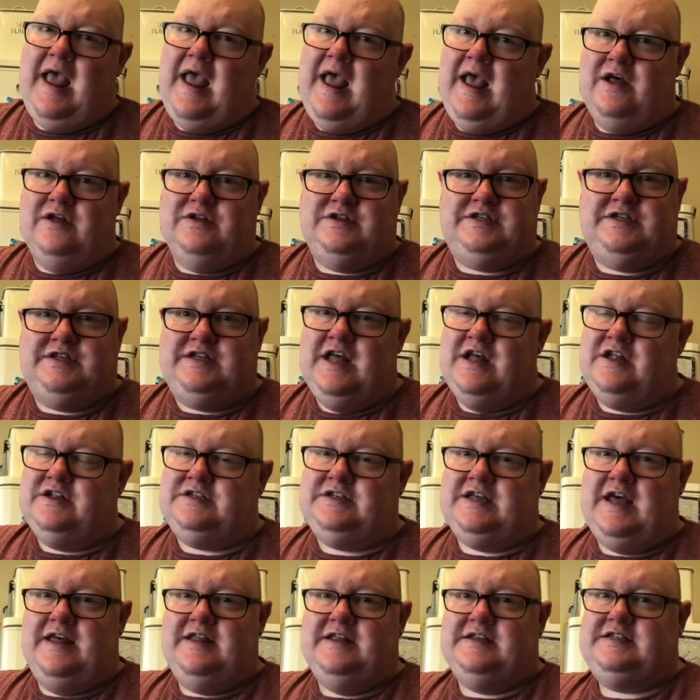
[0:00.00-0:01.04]
It'll still
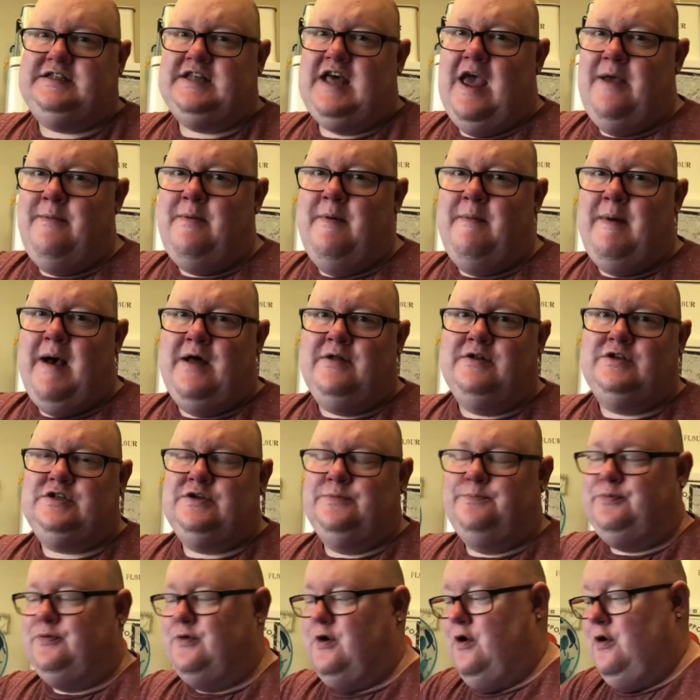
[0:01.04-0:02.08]
take the same amount to
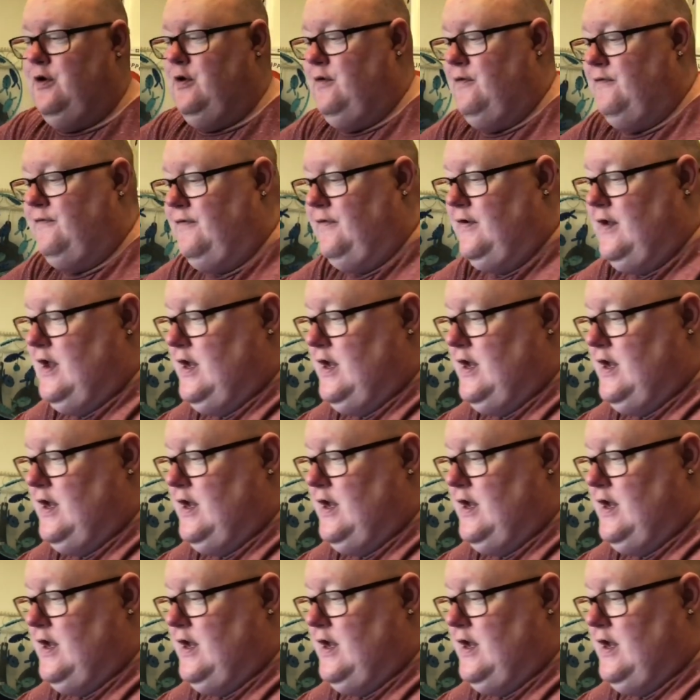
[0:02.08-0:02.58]
prove.